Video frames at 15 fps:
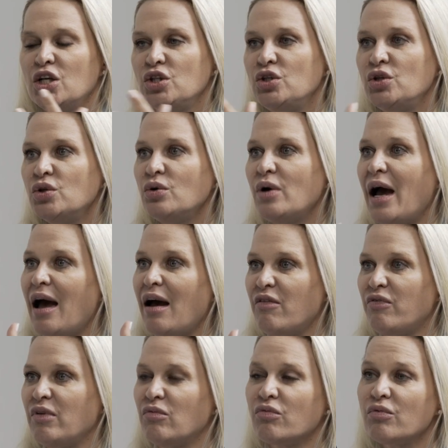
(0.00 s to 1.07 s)
you
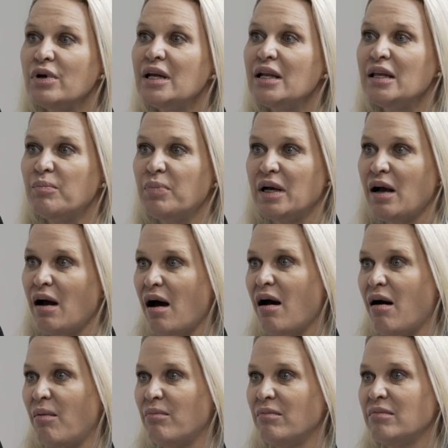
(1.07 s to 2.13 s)
have really
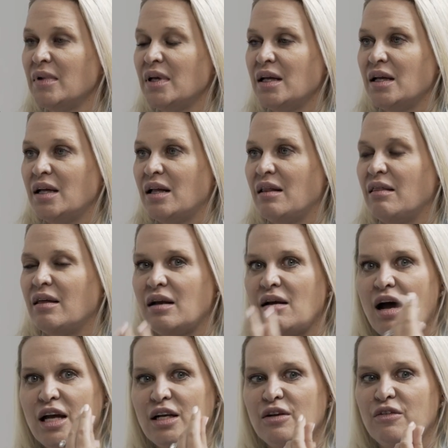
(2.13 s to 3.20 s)
become the
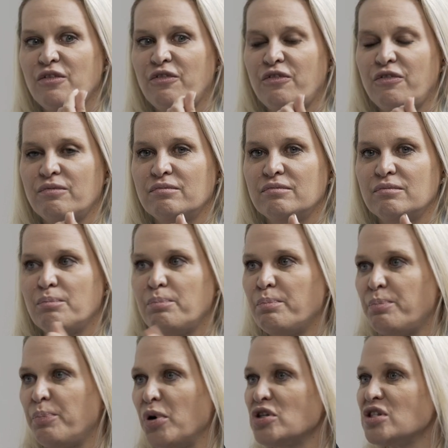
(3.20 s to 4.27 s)
kind of
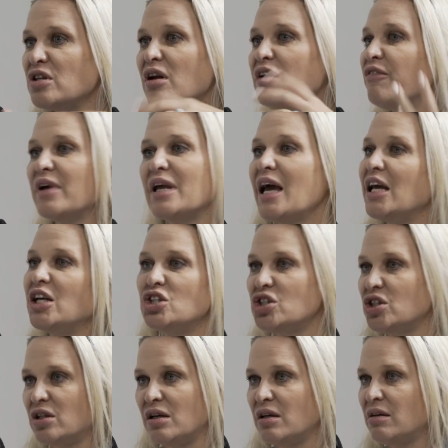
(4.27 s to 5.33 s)

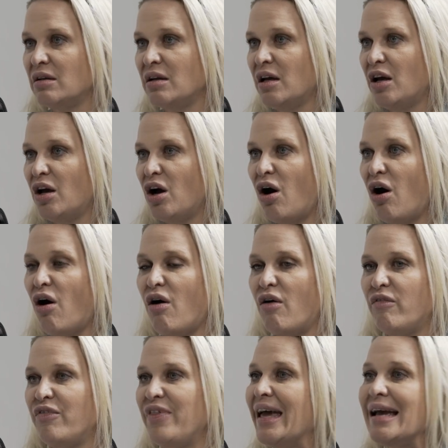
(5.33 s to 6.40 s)
personification
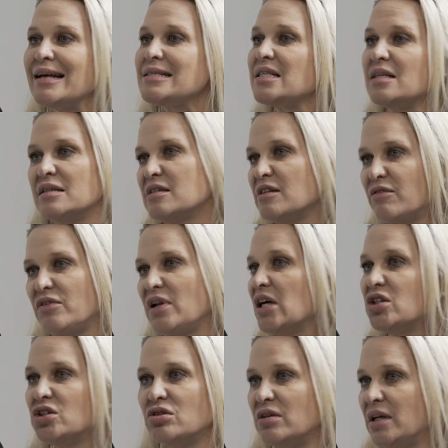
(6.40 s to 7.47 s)
of the essence of
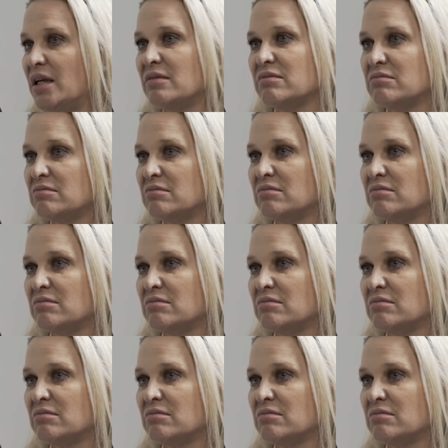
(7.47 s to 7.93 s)
luxury.